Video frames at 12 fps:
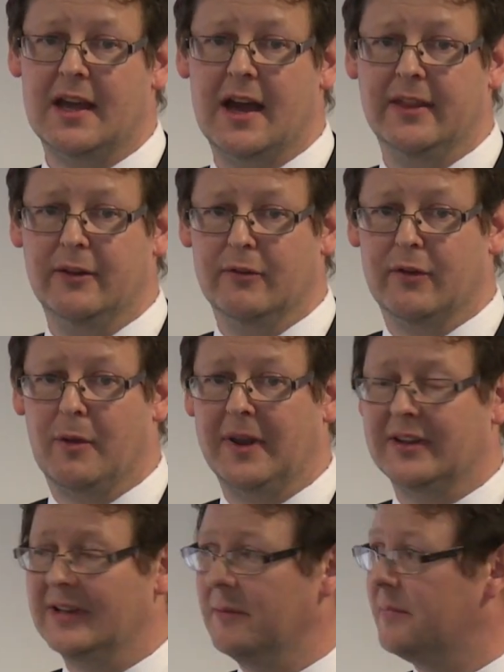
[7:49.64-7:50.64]
and the
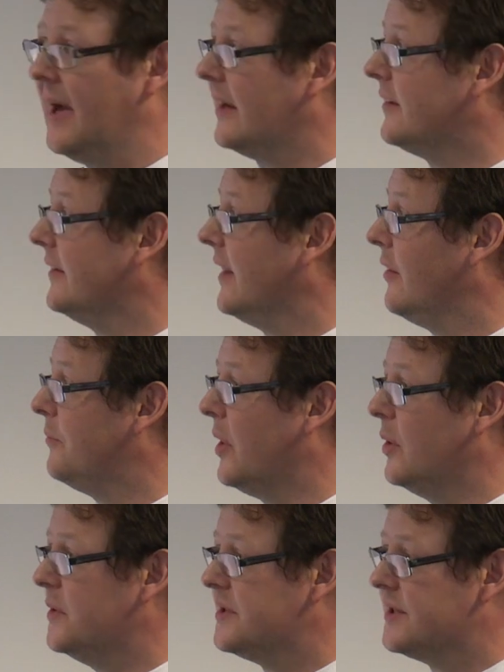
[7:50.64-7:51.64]
environmental impact that that
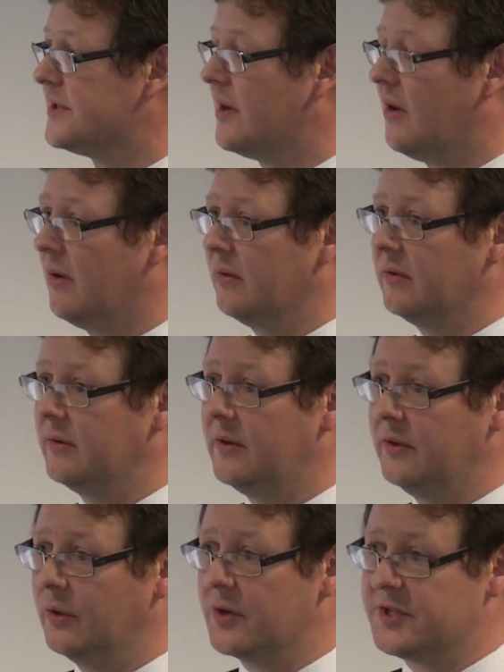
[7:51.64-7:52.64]
poses on
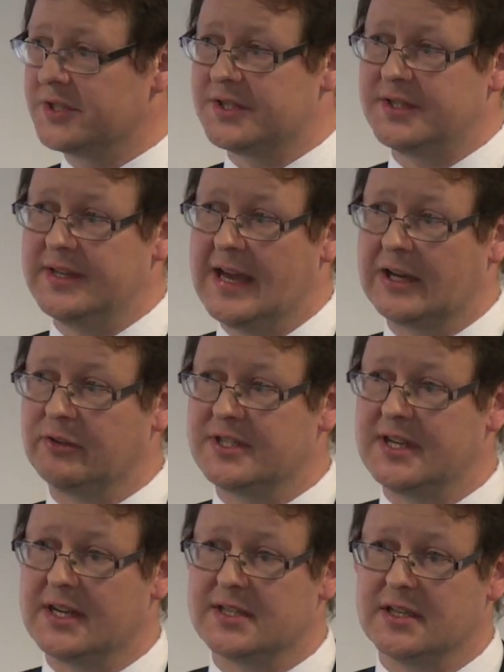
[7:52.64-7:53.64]
not just the agri
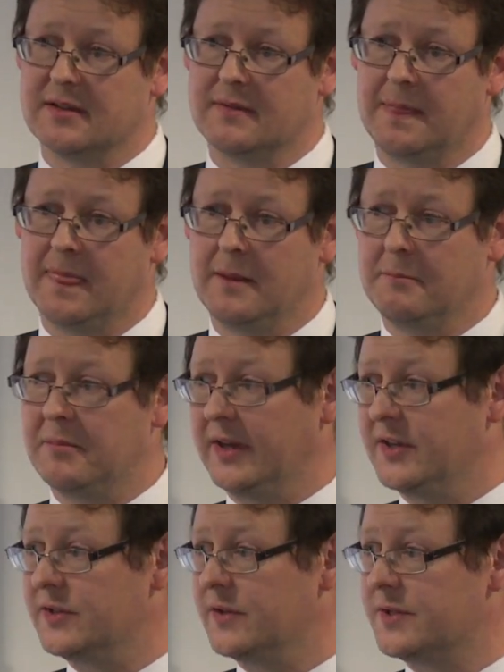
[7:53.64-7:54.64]
sector, but
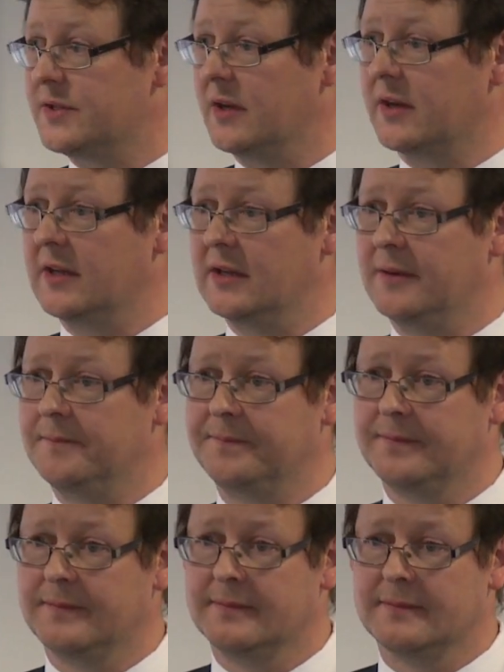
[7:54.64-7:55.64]
into the circular
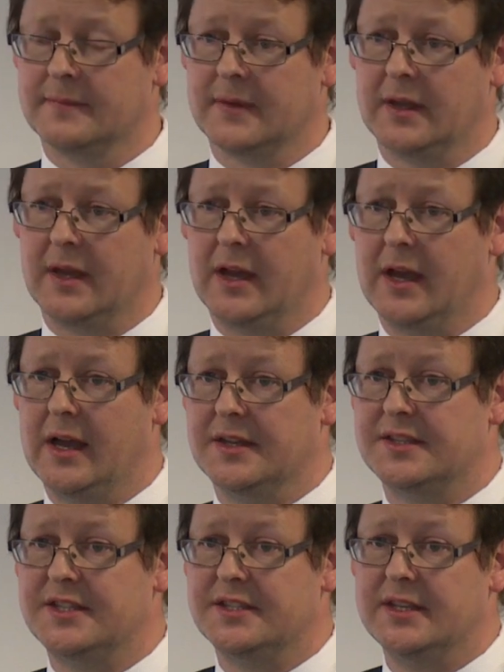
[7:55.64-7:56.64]

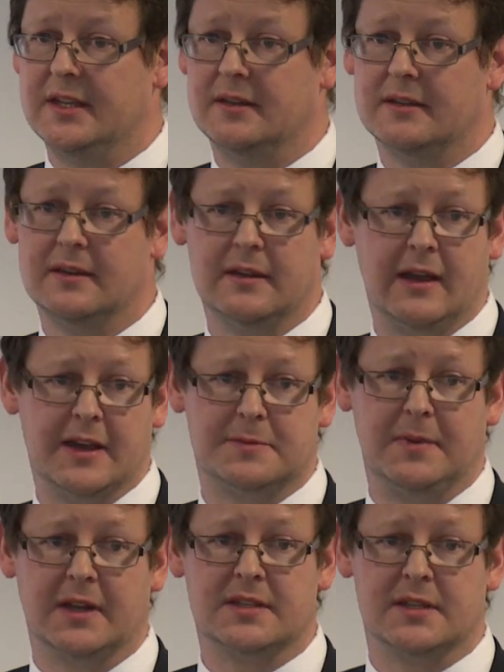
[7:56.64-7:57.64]
and city
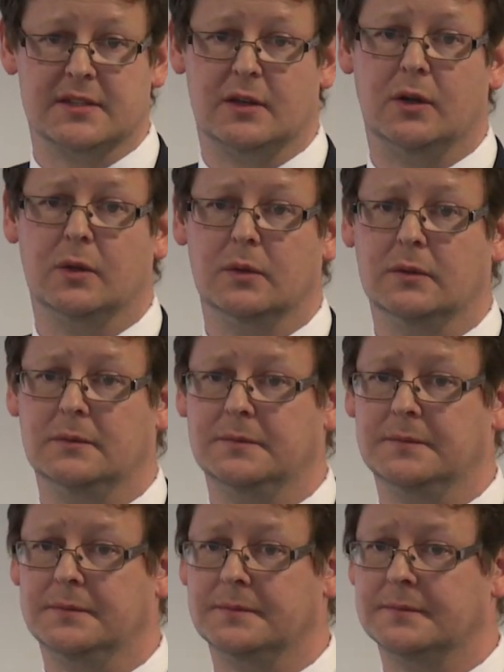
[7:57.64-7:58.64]
aspects as a whole,
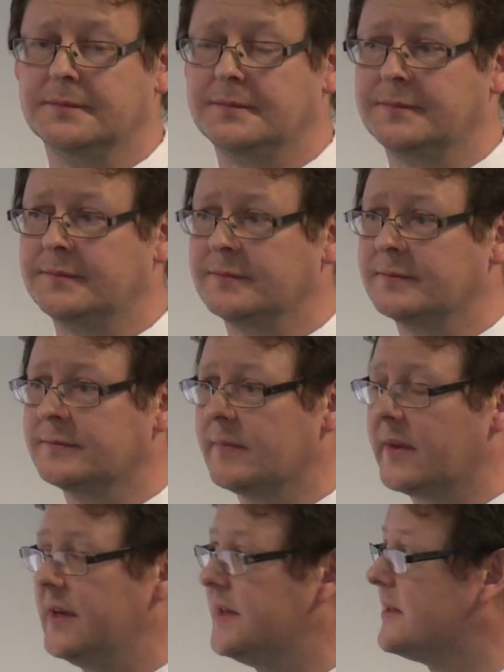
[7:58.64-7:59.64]

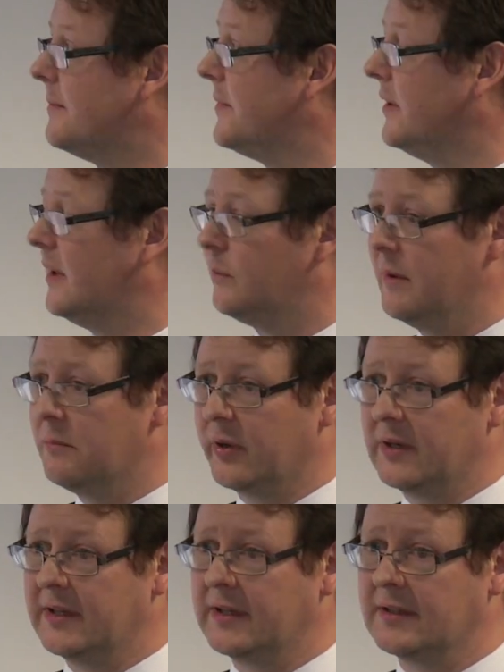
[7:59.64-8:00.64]
is something that we're
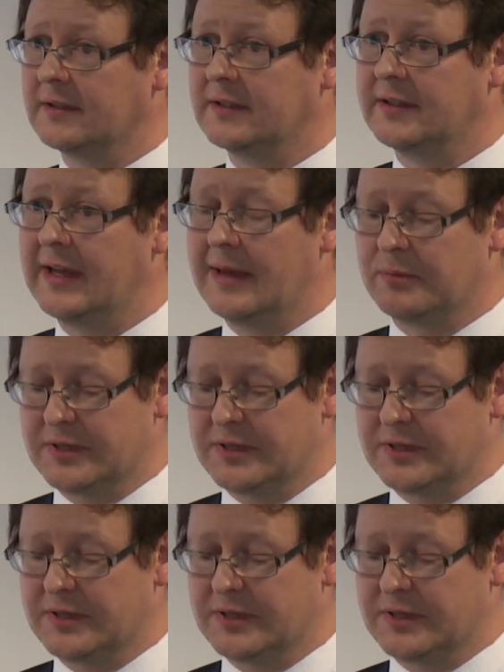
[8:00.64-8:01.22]
modelling at